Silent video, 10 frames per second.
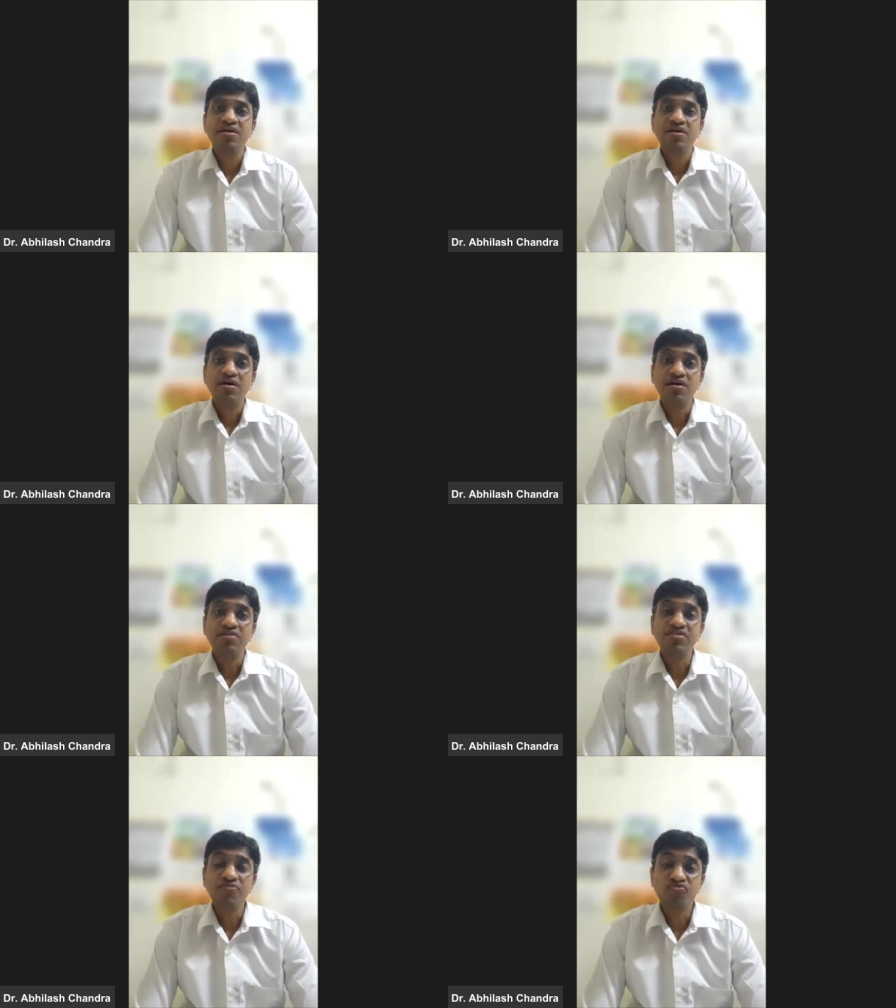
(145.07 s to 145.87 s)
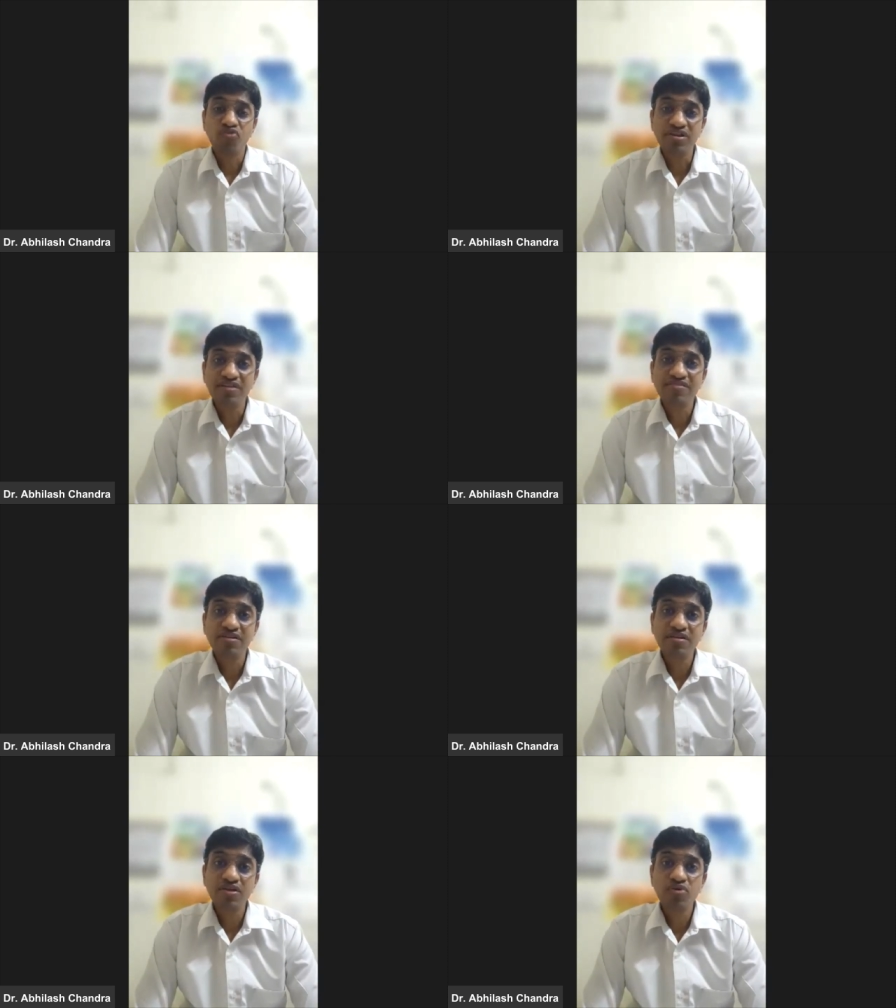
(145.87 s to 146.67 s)
uh, some frothiness
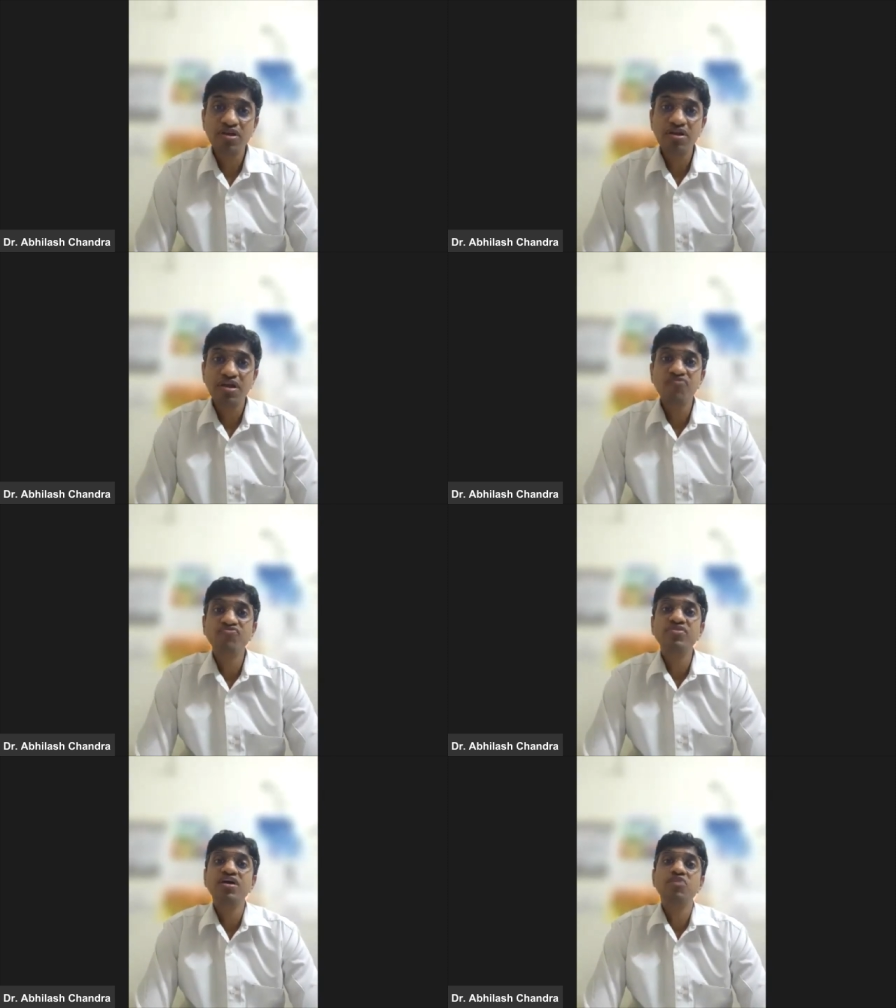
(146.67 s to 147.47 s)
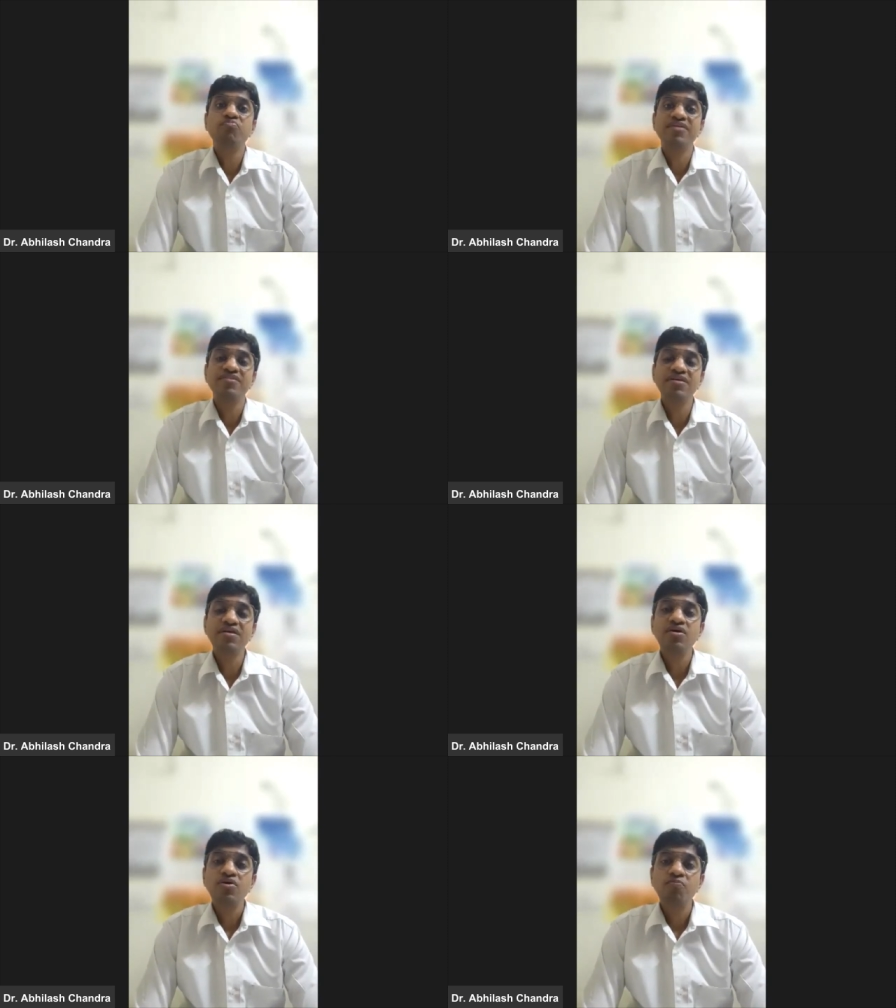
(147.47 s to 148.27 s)
in the urine if they are passing
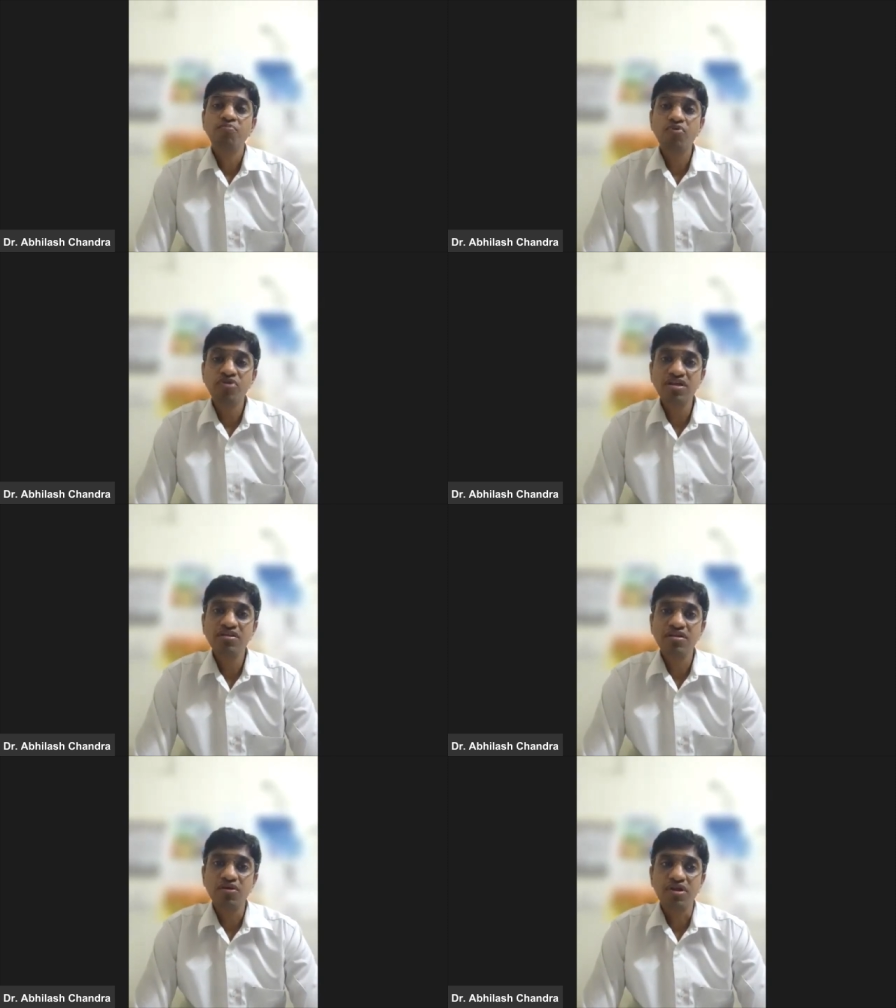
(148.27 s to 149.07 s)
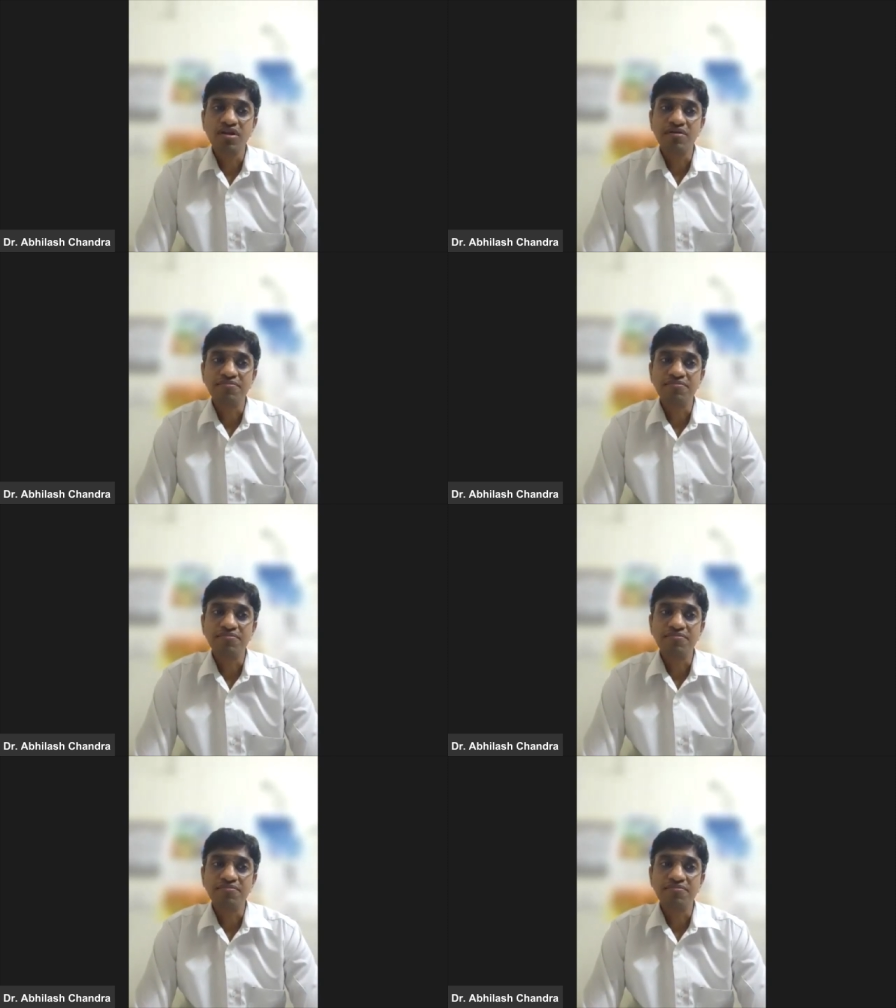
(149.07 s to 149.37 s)
protein in the urine.